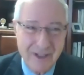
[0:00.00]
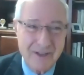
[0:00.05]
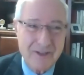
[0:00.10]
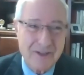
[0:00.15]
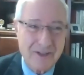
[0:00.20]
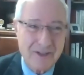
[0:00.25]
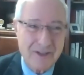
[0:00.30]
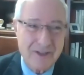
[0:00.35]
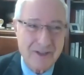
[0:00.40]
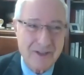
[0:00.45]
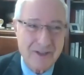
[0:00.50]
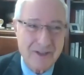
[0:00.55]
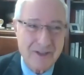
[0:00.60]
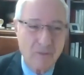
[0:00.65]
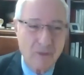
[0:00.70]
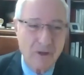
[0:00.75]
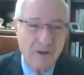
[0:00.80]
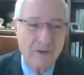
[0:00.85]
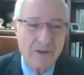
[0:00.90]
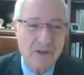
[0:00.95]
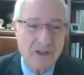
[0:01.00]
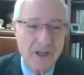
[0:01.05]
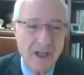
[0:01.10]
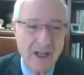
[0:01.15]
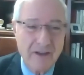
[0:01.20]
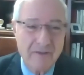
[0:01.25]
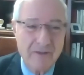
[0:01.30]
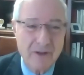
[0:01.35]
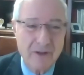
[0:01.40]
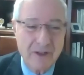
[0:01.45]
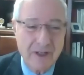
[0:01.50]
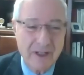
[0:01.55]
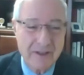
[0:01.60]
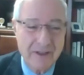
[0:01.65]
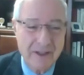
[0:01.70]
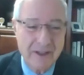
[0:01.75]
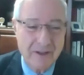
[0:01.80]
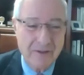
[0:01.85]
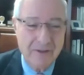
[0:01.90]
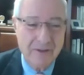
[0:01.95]
it's our privilege to have you, and I
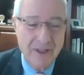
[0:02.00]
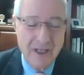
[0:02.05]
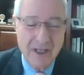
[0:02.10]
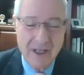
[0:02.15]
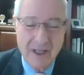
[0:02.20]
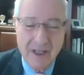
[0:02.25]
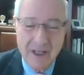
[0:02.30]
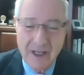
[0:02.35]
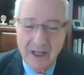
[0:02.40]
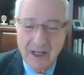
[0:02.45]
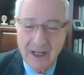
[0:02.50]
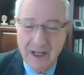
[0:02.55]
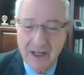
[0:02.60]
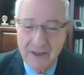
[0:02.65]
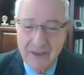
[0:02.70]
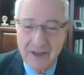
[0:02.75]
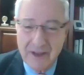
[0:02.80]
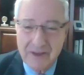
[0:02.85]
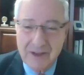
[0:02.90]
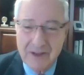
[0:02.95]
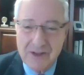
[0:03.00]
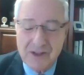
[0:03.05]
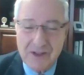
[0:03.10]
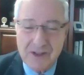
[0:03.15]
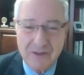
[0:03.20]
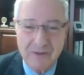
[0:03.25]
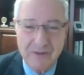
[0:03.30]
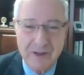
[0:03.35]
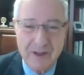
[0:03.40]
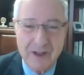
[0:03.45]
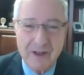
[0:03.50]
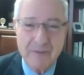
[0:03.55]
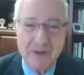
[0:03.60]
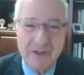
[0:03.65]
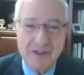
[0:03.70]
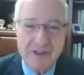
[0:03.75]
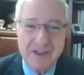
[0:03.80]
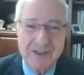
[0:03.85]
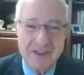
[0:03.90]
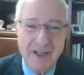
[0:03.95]
know that this is a very
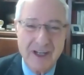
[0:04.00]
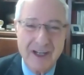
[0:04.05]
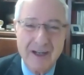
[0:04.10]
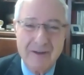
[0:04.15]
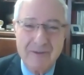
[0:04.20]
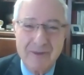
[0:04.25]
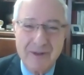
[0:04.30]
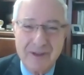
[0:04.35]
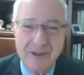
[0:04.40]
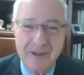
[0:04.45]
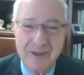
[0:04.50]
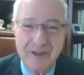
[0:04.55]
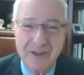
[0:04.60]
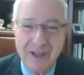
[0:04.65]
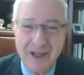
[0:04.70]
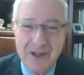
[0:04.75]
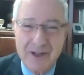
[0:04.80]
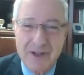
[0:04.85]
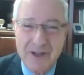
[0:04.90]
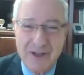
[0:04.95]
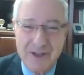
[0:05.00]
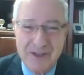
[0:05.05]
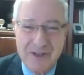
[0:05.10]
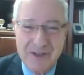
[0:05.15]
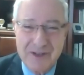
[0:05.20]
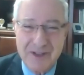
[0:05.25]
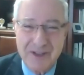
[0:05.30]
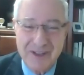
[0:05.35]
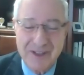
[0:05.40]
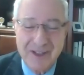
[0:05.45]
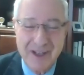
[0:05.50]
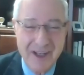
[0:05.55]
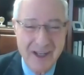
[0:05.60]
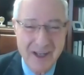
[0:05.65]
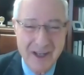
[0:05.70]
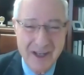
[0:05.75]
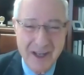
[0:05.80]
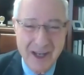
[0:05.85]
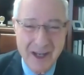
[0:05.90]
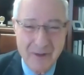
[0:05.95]
busy time with elections
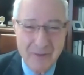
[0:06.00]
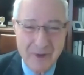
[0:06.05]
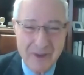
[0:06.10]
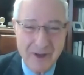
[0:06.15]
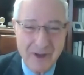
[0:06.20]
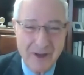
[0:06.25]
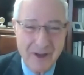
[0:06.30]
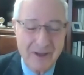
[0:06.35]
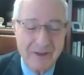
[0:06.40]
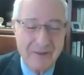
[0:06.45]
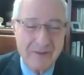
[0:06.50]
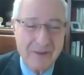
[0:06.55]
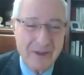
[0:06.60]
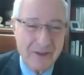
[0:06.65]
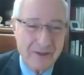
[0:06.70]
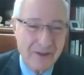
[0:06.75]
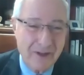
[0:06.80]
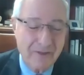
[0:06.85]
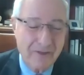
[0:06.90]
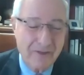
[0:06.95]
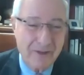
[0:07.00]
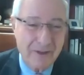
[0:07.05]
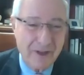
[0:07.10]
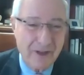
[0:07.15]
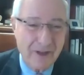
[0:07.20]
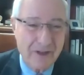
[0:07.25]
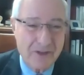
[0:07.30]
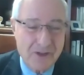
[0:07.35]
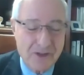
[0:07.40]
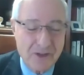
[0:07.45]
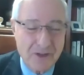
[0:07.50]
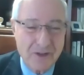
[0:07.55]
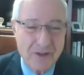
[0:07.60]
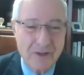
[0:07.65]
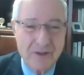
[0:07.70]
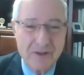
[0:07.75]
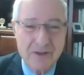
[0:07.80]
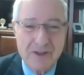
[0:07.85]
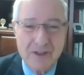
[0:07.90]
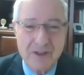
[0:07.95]
and with all of the different
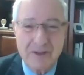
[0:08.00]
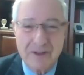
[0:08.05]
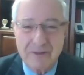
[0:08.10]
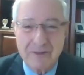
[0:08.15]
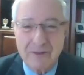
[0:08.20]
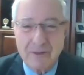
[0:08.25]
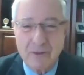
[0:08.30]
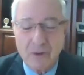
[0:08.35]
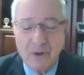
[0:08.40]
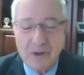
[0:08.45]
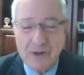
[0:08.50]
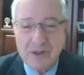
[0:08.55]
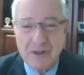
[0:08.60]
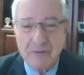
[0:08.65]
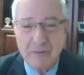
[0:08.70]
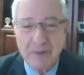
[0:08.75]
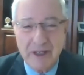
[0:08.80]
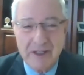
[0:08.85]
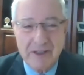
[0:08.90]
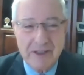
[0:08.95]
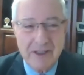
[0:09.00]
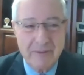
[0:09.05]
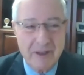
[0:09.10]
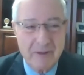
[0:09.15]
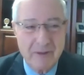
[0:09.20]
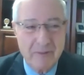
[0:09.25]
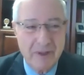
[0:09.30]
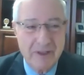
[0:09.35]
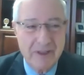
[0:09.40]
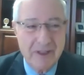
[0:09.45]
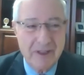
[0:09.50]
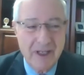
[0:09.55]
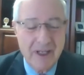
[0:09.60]
concerns and, of course, the pandemic. But